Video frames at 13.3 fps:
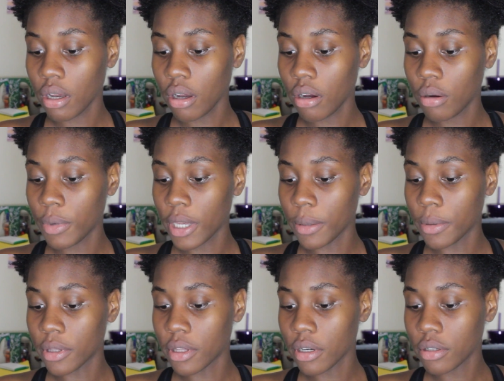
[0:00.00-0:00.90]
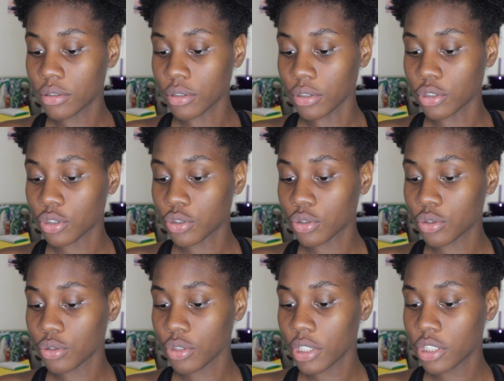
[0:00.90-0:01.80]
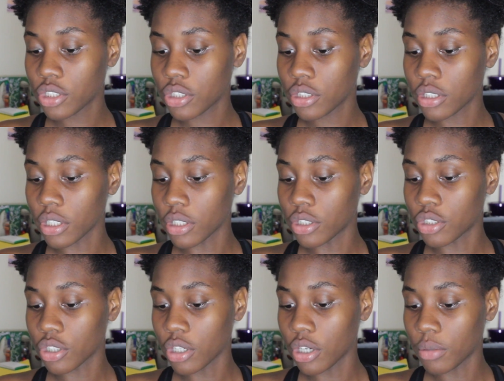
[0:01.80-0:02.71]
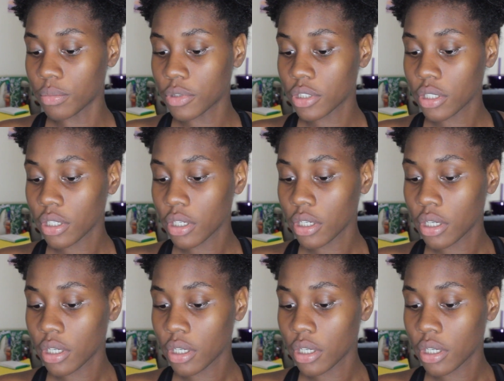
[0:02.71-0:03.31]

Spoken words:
Oh, baby, those are stretches and jumps.